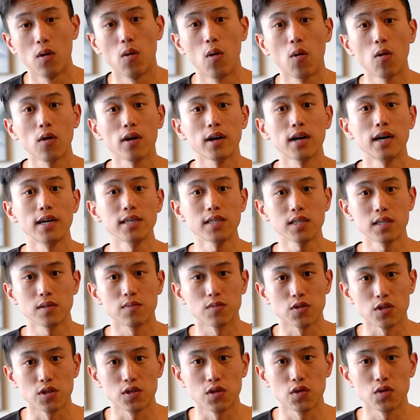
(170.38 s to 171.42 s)
or
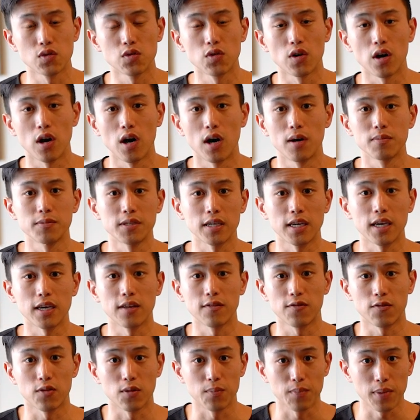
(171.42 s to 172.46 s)
customers who are opting in
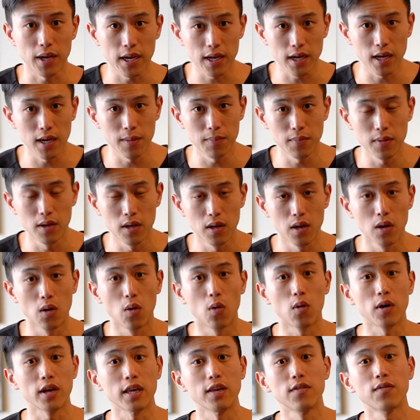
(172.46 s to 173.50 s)
for pickup,
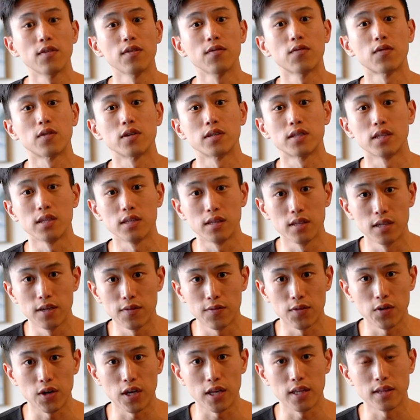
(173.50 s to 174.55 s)
or even for
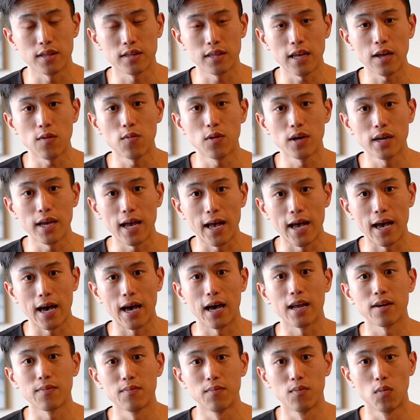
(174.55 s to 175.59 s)
delivery. They wanna
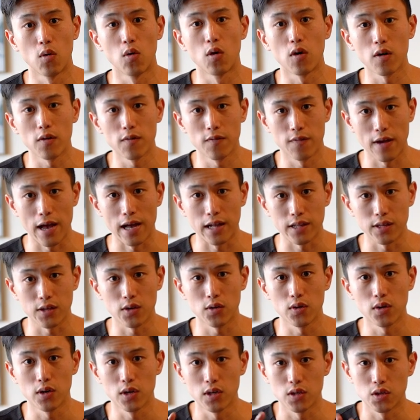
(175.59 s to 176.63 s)
add more
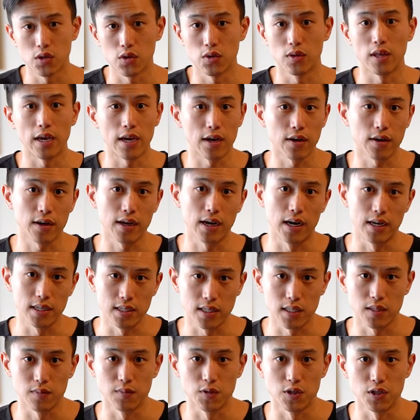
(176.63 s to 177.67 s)
value to their
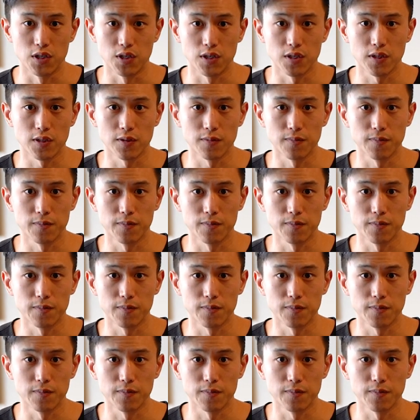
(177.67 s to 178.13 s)
customers.